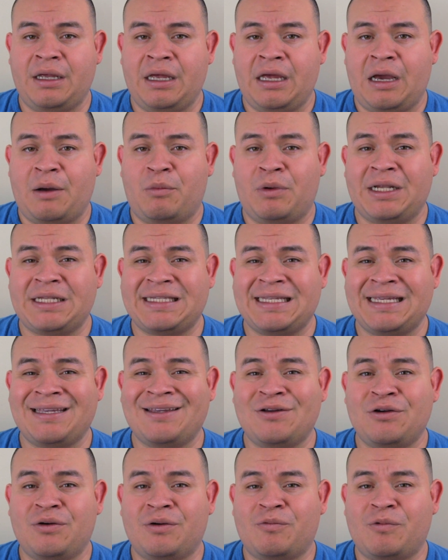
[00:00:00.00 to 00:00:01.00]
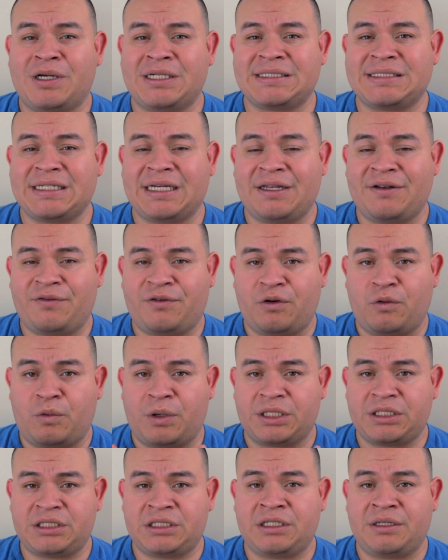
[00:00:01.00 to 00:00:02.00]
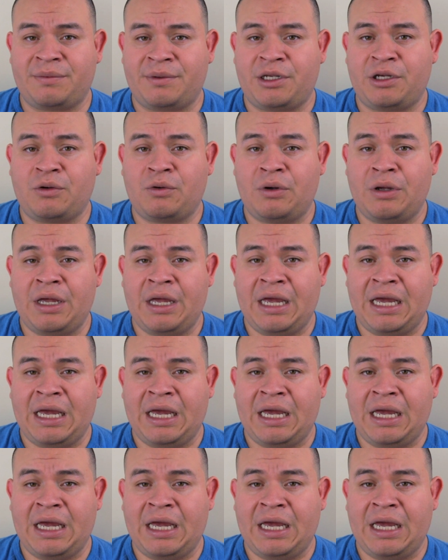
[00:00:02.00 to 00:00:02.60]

I want to thank you once again for watching the video.